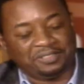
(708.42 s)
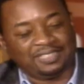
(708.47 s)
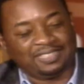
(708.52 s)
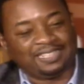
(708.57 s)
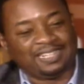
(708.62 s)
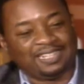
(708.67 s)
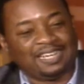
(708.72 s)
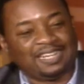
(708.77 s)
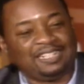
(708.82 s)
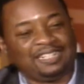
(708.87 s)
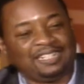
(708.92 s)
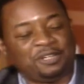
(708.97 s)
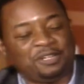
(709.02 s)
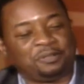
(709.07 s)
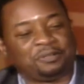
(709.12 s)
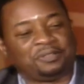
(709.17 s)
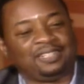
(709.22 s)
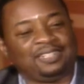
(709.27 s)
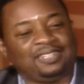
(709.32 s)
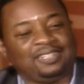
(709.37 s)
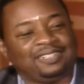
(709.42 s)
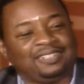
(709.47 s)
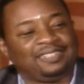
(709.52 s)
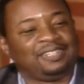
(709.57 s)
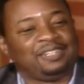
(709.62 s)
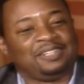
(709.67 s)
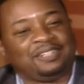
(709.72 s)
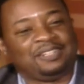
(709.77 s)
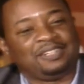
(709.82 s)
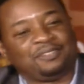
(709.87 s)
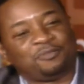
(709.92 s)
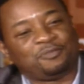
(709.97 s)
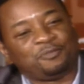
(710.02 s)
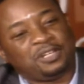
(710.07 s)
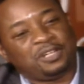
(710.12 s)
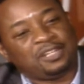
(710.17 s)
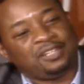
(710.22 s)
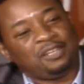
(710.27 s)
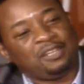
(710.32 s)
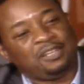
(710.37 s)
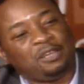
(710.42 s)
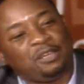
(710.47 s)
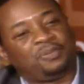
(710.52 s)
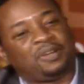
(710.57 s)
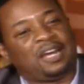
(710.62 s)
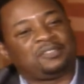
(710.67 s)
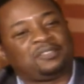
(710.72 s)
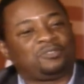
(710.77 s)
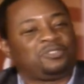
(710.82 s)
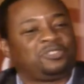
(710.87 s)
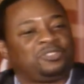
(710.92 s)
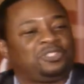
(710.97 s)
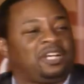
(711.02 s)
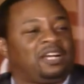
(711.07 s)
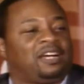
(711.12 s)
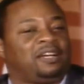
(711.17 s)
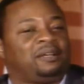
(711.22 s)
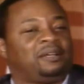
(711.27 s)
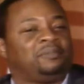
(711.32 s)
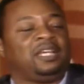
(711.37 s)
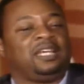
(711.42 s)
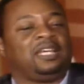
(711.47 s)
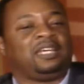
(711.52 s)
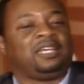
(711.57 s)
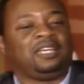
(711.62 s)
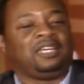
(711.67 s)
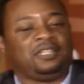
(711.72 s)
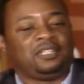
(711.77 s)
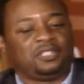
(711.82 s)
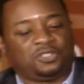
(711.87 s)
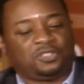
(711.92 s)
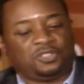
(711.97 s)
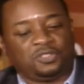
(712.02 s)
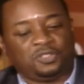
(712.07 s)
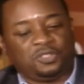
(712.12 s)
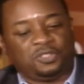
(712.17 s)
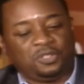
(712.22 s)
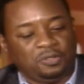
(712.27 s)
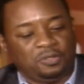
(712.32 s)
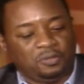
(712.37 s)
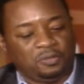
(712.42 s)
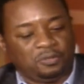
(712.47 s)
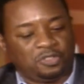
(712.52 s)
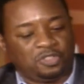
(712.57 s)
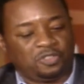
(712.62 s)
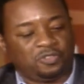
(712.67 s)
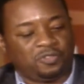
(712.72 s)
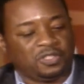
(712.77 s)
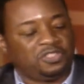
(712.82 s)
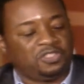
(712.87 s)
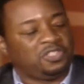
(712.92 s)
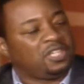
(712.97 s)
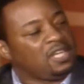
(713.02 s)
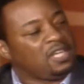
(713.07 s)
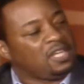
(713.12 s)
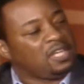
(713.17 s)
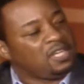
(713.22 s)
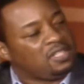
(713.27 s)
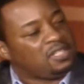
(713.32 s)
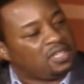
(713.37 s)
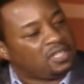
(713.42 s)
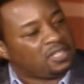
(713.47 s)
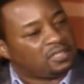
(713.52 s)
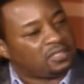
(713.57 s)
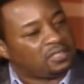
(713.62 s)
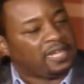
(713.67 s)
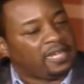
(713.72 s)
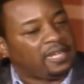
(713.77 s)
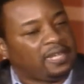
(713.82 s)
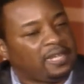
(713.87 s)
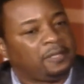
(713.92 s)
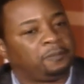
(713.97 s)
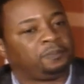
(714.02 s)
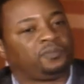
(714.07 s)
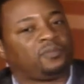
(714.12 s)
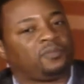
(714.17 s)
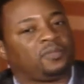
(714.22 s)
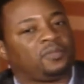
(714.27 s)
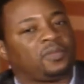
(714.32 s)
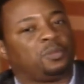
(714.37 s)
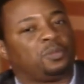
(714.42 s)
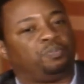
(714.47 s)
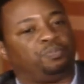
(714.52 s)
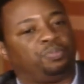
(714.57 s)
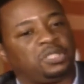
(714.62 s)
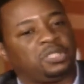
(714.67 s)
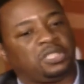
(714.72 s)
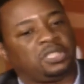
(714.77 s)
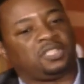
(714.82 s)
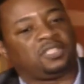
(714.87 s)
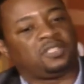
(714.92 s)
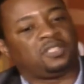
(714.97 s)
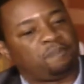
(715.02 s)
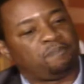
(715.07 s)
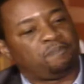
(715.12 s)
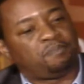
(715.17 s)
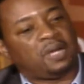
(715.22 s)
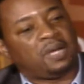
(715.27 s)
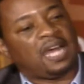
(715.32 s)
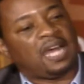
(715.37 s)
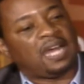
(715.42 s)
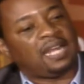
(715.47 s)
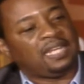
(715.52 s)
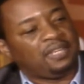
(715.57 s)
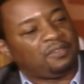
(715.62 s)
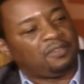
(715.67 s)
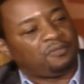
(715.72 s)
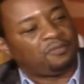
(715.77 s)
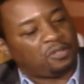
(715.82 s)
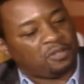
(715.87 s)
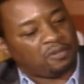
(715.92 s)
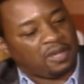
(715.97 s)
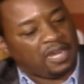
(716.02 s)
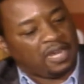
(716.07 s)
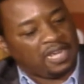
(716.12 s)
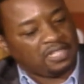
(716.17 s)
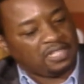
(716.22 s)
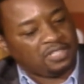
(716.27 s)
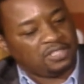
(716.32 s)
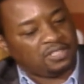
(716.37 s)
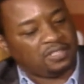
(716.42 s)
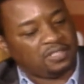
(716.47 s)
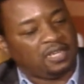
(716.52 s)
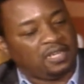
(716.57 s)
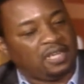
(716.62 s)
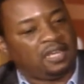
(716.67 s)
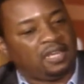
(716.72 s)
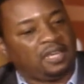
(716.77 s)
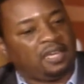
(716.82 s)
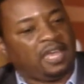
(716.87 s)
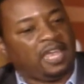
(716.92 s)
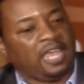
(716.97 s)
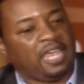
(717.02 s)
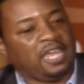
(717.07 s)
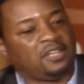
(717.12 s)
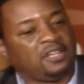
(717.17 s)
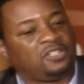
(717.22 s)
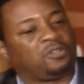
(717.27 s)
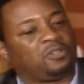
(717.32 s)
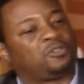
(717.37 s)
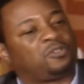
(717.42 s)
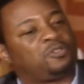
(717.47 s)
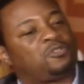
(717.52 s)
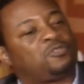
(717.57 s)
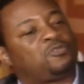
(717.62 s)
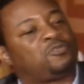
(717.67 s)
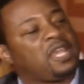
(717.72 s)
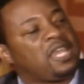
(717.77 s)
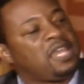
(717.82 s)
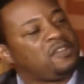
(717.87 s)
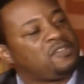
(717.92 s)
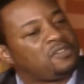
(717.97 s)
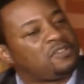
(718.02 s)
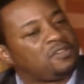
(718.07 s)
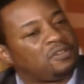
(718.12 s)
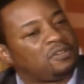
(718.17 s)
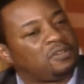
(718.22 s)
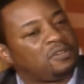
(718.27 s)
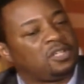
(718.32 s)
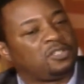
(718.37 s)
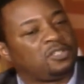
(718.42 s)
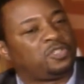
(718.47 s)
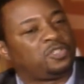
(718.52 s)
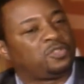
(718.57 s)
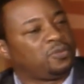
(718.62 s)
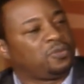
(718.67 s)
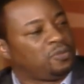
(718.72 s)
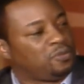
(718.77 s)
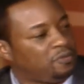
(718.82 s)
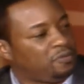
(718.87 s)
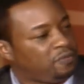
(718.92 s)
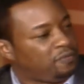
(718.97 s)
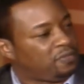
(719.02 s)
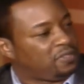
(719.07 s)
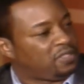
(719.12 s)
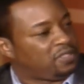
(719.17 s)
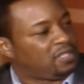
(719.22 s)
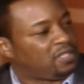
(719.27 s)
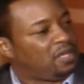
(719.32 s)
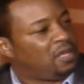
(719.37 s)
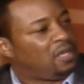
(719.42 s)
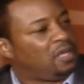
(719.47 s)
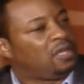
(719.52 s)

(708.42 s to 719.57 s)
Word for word: A little bit. You know, the the one of the apostles' job is to strategically push the body of Christ into greater truths,